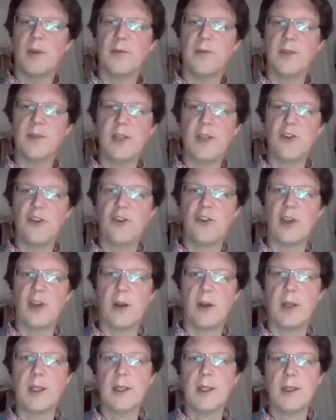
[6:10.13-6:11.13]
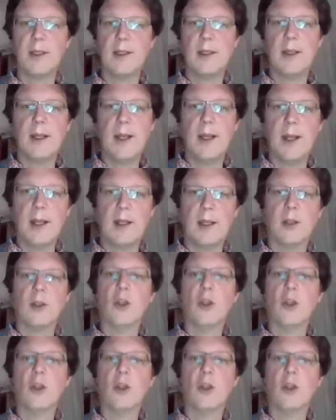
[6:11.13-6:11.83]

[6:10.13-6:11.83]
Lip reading: if necessary. Hey,